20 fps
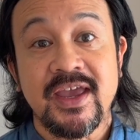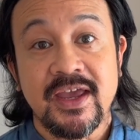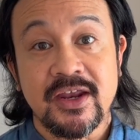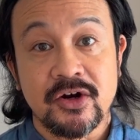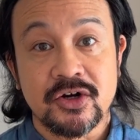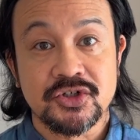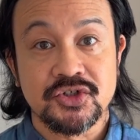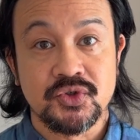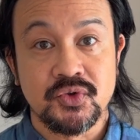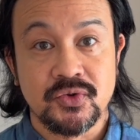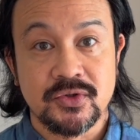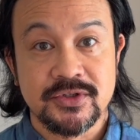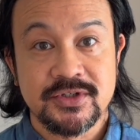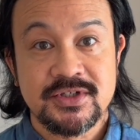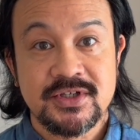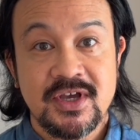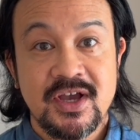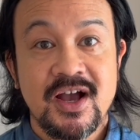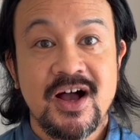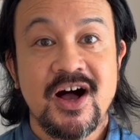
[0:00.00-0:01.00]
in our
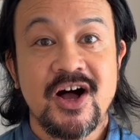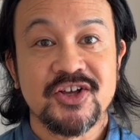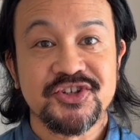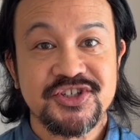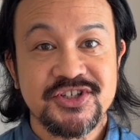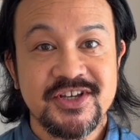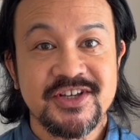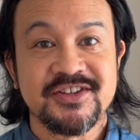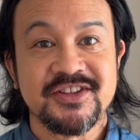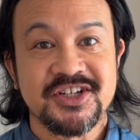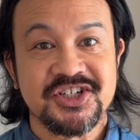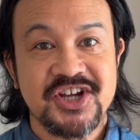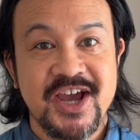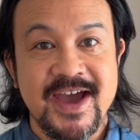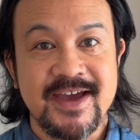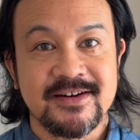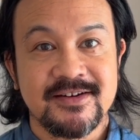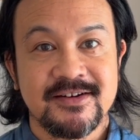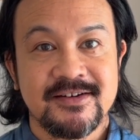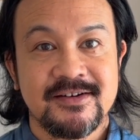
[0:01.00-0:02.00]
schools. I'll see you in the
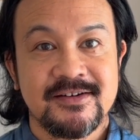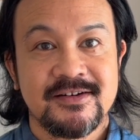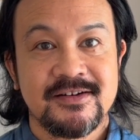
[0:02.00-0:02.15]
chat.